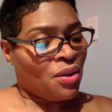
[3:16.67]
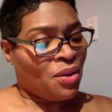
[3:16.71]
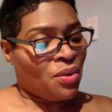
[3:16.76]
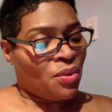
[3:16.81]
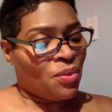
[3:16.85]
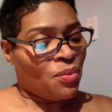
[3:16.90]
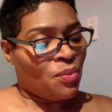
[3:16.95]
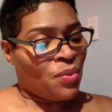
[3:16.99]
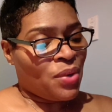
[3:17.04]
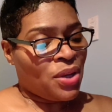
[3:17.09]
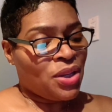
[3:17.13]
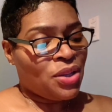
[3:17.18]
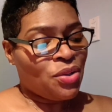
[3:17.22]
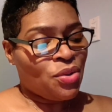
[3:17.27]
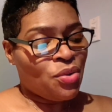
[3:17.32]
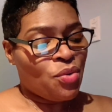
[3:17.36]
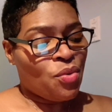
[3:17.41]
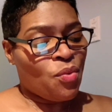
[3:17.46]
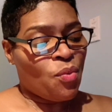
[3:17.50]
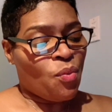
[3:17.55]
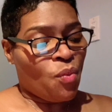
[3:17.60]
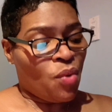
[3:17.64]
We knew
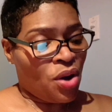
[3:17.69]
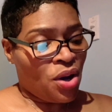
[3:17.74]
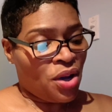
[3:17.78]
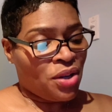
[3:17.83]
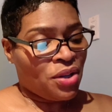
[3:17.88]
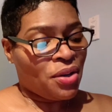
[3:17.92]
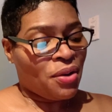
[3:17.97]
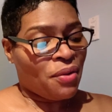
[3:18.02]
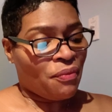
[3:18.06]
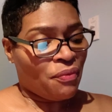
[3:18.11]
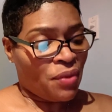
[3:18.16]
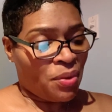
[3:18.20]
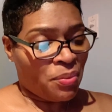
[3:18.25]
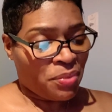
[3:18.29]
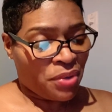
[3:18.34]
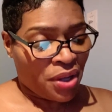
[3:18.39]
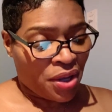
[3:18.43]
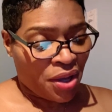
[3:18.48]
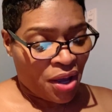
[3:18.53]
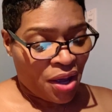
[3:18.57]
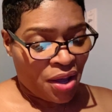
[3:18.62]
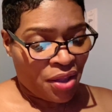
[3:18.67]
one from the
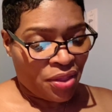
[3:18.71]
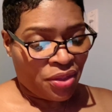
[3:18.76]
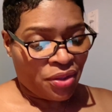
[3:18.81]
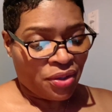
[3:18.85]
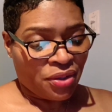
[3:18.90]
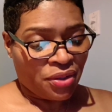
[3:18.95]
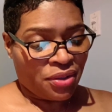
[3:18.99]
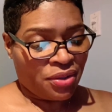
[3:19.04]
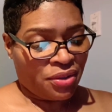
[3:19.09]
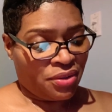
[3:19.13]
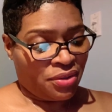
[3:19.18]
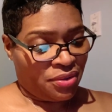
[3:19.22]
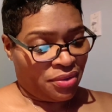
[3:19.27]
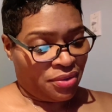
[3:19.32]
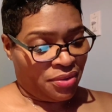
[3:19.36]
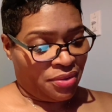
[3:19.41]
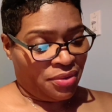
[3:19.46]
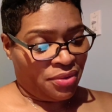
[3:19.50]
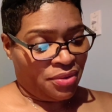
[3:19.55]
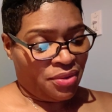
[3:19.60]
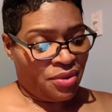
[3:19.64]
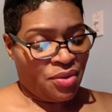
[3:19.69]
other.
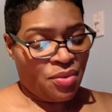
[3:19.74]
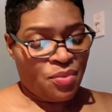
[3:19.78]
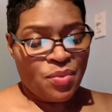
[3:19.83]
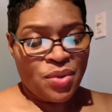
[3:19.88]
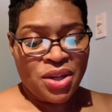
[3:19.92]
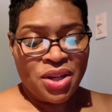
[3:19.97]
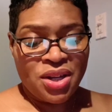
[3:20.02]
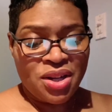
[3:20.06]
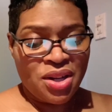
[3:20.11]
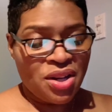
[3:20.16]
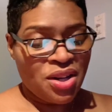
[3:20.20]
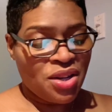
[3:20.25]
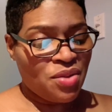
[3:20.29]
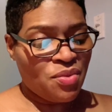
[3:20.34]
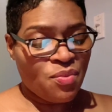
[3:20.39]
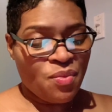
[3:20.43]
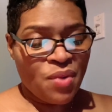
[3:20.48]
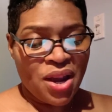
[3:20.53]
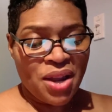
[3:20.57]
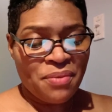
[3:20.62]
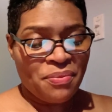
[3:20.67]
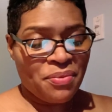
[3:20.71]
We couldn't
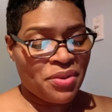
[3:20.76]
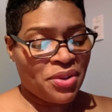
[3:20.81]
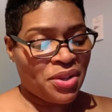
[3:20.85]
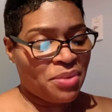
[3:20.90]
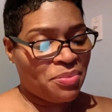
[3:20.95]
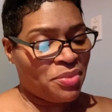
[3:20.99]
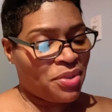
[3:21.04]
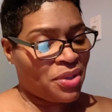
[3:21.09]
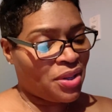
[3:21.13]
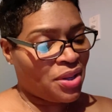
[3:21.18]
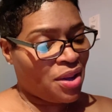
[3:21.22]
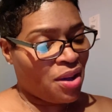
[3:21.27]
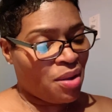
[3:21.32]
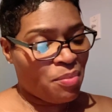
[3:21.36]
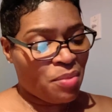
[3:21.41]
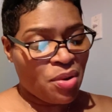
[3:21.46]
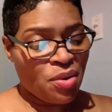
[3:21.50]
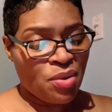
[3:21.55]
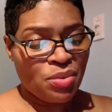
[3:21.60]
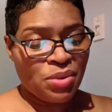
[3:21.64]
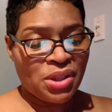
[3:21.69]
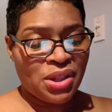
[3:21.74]
wait for them to come
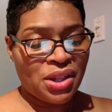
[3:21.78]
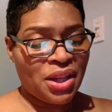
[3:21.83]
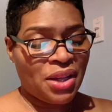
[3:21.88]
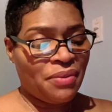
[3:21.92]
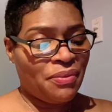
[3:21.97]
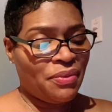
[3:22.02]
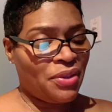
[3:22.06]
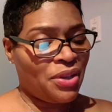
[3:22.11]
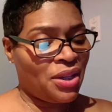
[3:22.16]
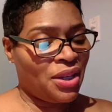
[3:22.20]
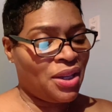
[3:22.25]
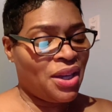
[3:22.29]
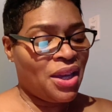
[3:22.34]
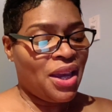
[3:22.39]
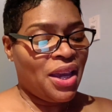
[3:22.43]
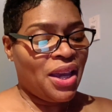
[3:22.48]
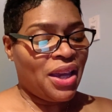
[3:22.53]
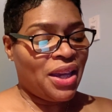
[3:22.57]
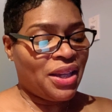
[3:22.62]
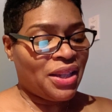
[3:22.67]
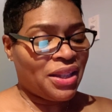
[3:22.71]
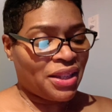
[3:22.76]
on TV
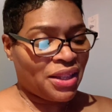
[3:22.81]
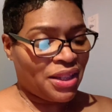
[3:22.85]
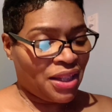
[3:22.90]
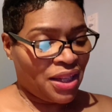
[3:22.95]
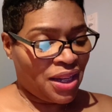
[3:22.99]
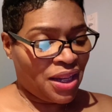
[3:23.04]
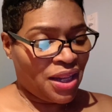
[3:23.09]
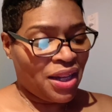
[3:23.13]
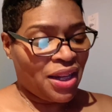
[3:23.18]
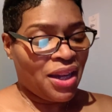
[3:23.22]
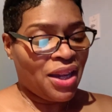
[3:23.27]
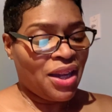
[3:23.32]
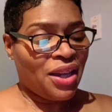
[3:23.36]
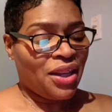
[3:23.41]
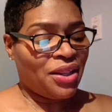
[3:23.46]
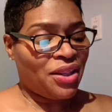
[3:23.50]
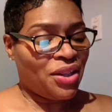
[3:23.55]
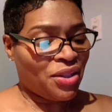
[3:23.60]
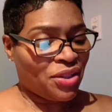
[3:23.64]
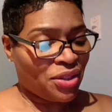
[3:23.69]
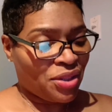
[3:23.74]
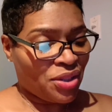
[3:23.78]
and sing
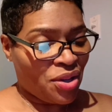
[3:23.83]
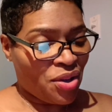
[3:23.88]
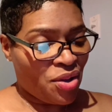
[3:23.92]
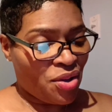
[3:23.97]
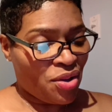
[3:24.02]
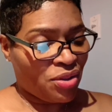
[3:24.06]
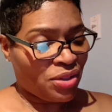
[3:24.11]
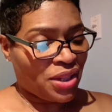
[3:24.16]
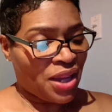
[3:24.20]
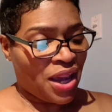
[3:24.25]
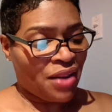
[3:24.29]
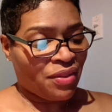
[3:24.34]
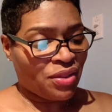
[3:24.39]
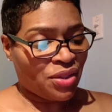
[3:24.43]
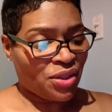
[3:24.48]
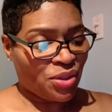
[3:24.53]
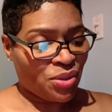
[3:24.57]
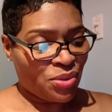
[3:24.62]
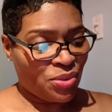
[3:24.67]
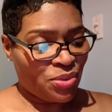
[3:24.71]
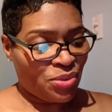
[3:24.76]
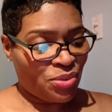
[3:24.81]
their songs after
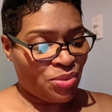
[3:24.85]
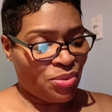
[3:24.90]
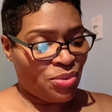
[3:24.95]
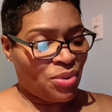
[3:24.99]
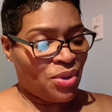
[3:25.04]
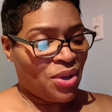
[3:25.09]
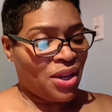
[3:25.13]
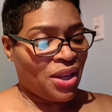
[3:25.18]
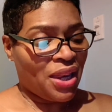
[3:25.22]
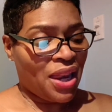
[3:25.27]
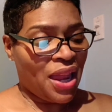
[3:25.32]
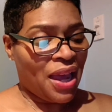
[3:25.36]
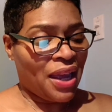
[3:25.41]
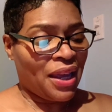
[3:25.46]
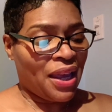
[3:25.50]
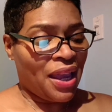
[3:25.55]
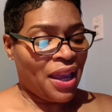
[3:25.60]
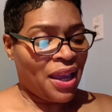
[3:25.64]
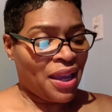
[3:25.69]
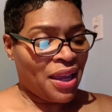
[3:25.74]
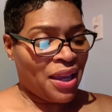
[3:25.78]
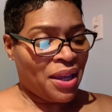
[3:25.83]
school, like
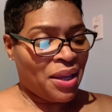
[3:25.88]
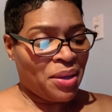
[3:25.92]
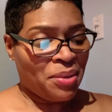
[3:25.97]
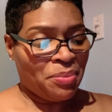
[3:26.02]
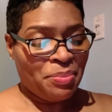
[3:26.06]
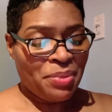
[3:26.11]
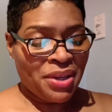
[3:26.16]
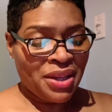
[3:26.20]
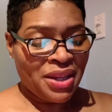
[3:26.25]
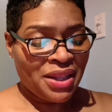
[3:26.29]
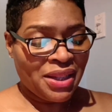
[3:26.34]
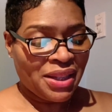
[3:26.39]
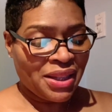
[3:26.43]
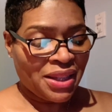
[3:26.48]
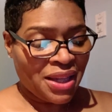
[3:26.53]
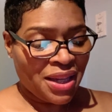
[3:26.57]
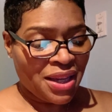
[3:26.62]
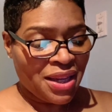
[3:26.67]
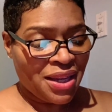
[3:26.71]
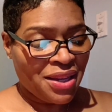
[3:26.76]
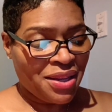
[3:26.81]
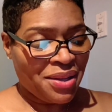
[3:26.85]
A, B,
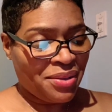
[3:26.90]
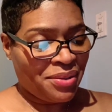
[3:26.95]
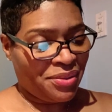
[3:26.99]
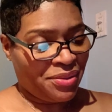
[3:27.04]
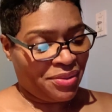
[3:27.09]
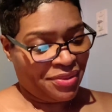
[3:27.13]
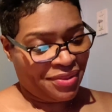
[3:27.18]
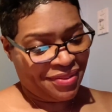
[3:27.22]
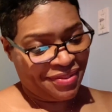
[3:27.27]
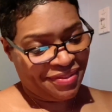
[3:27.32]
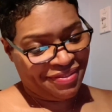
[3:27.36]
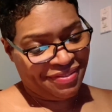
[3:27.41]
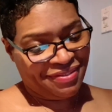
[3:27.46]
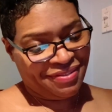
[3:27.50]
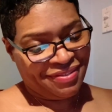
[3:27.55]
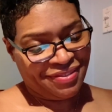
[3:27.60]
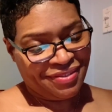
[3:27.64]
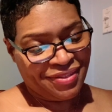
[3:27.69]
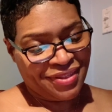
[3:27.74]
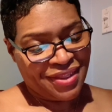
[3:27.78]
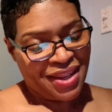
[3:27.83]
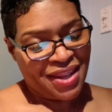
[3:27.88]
C.
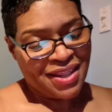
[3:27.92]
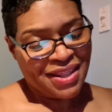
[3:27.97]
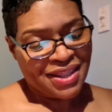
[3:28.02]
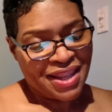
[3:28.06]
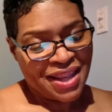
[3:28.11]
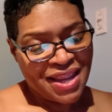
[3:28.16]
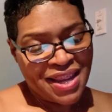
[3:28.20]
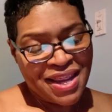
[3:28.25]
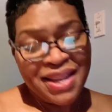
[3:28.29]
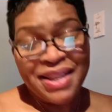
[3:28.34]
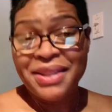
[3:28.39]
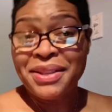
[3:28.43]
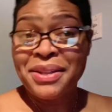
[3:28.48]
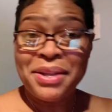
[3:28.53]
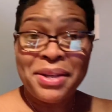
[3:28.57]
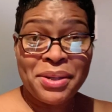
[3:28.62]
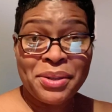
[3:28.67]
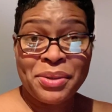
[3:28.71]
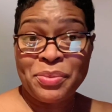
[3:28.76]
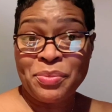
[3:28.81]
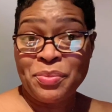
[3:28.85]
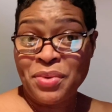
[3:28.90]
It's easy
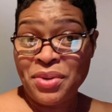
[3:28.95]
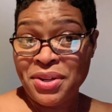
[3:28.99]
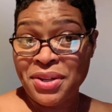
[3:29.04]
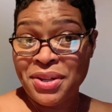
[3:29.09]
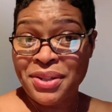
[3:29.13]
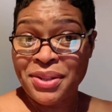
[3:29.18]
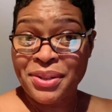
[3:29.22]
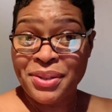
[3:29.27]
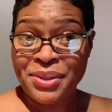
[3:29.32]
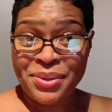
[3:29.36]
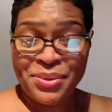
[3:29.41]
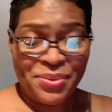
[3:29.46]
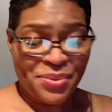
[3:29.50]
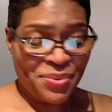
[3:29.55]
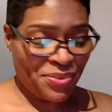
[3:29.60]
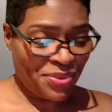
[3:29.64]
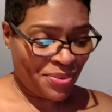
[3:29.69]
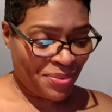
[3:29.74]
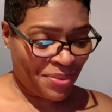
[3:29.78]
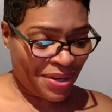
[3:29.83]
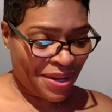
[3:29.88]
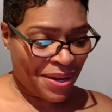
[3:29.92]
as 1, 2,
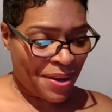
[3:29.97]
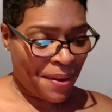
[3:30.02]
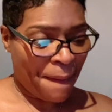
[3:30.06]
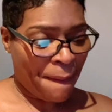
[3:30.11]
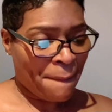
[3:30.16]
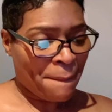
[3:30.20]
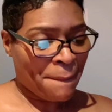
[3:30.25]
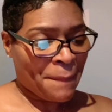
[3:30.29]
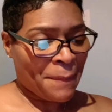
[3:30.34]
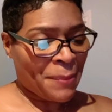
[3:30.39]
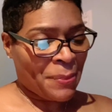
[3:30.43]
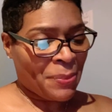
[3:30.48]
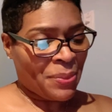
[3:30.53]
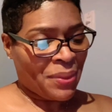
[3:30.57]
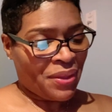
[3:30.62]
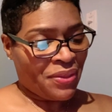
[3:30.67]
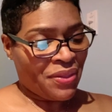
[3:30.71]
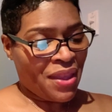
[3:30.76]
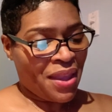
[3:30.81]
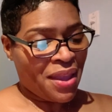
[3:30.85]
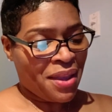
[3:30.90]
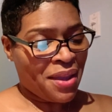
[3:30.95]
3.
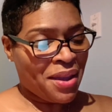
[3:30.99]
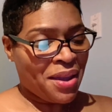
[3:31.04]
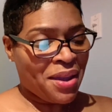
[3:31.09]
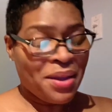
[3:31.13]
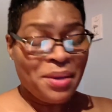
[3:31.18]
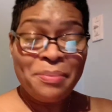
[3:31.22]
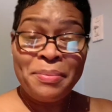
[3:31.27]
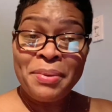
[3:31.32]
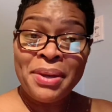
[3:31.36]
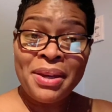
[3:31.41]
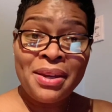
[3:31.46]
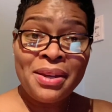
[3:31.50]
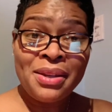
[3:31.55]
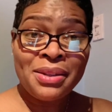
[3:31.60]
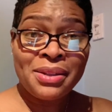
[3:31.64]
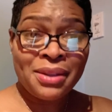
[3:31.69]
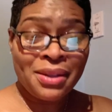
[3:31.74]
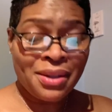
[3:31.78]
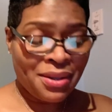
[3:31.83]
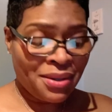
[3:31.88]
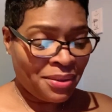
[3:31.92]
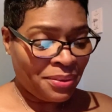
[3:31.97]
The A, B,
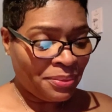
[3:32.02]
C.